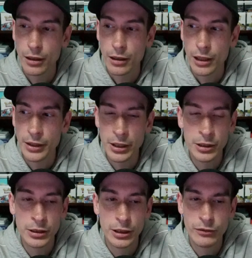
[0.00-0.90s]
And
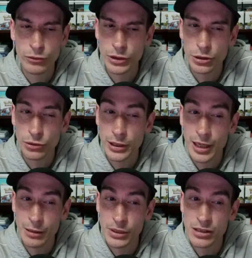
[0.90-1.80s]
they even run the 3
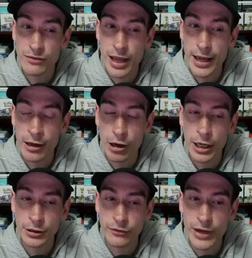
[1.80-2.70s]
copies of the
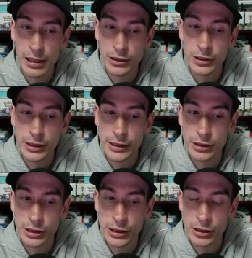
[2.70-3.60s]
Iron Valiant
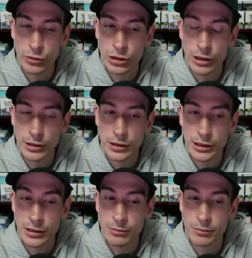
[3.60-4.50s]
EX here, which does
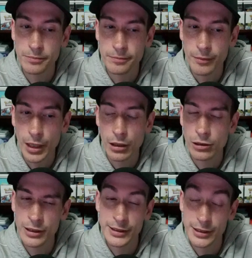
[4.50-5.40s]
seem a
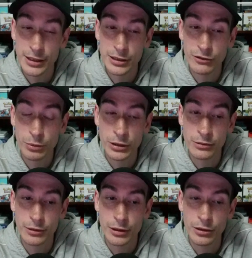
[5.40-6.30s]
little excessive,
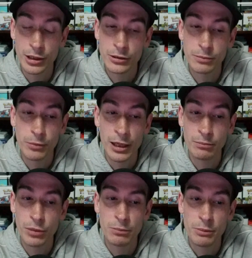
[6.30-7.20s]
but it does
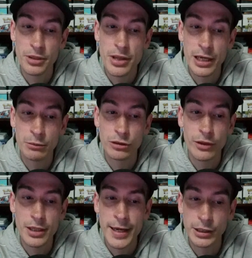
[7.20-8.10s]
help bump up the damage of
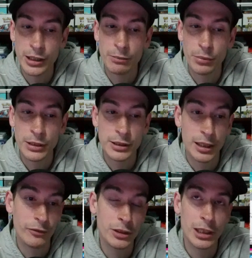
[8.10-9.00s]
the Tachyon bits.
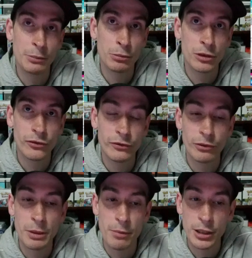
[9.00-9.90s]
Every time you move it
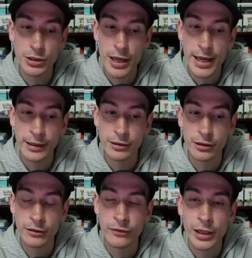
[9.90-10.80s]
from the bench to
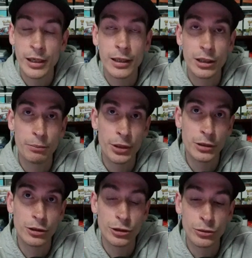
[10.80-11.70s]
active, you're
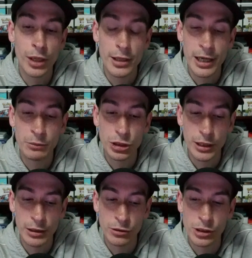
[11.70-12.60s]
putting 2 damage
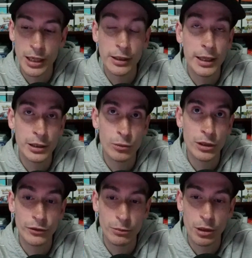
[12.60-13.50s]
counters on any one
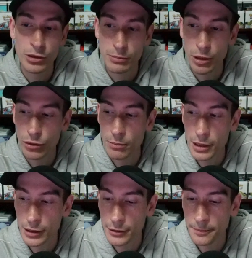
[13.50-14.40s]
of your opponent's
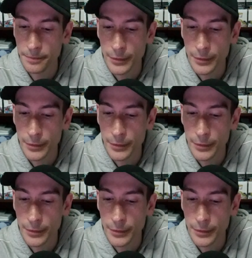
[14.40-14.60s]
Pokemon.